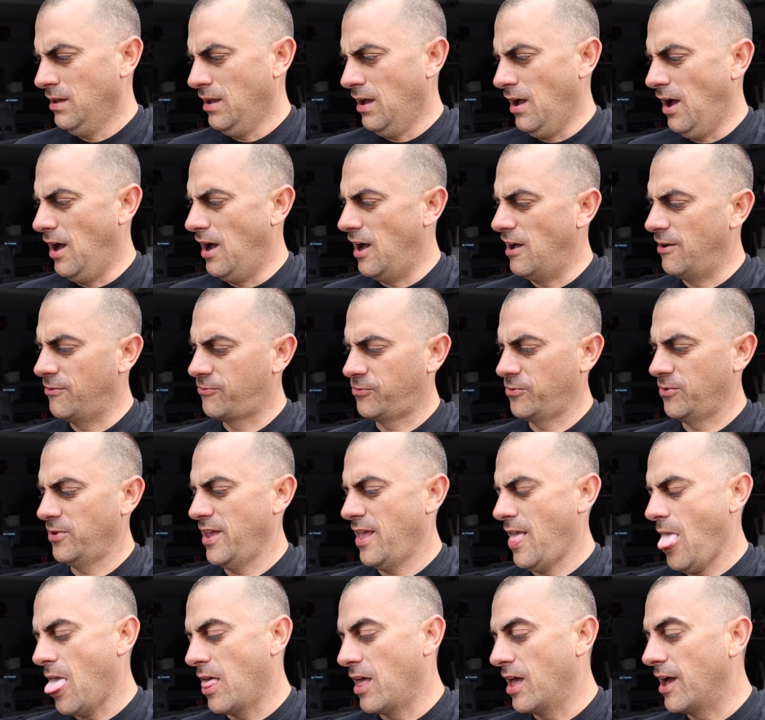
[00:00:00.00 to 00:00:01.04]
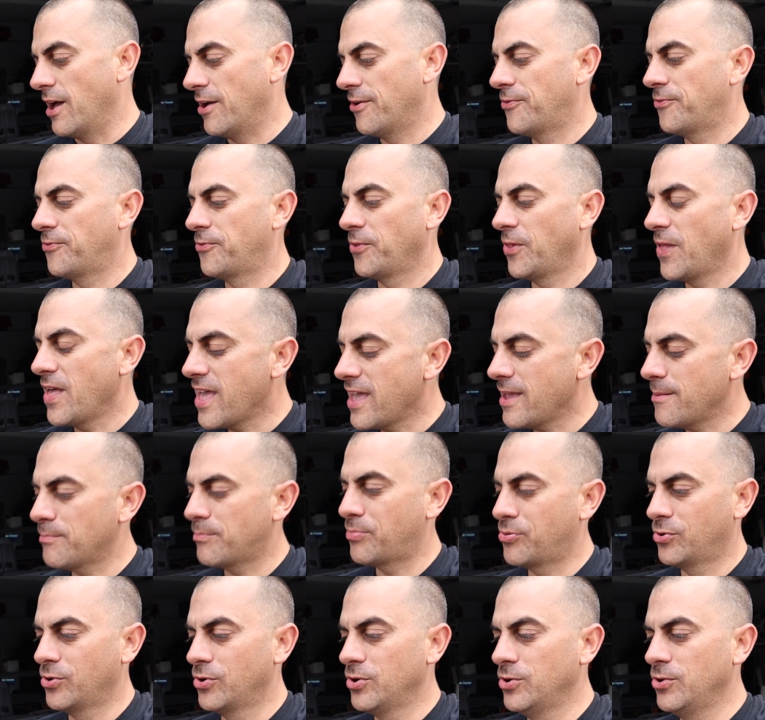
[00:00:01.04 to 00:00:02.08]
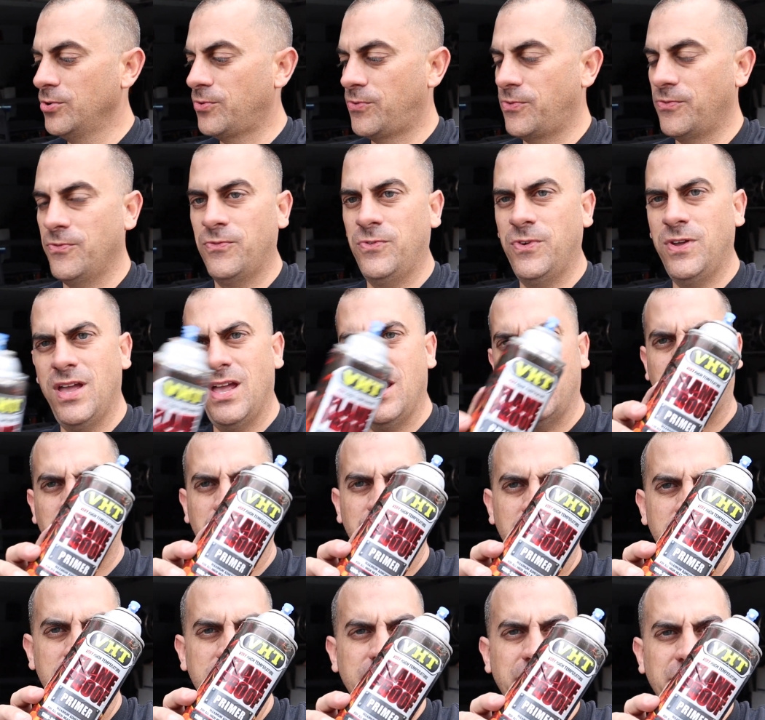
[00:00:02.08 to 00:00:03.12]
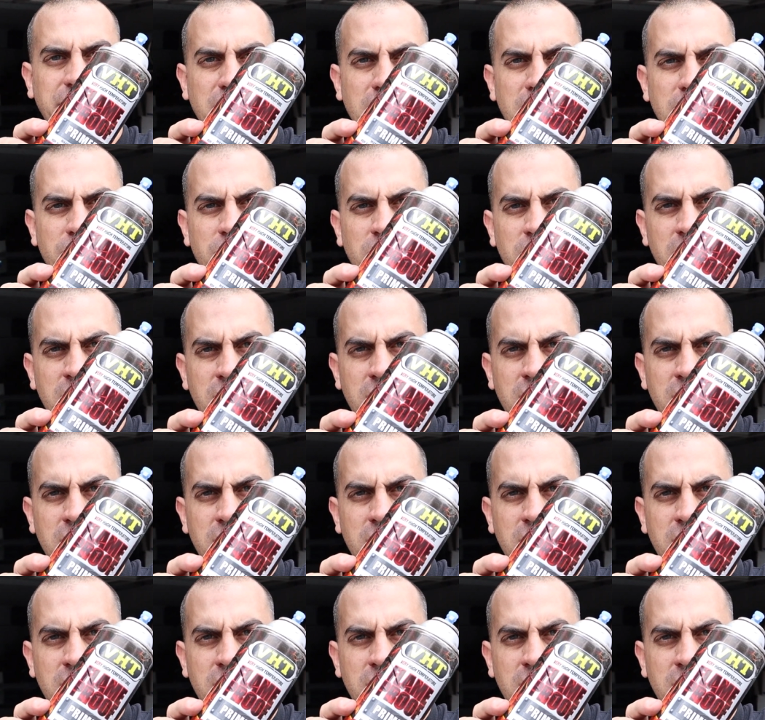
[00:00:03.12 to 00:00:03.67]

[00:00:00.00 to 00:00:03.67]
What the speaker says: flame-proof VHT stuff,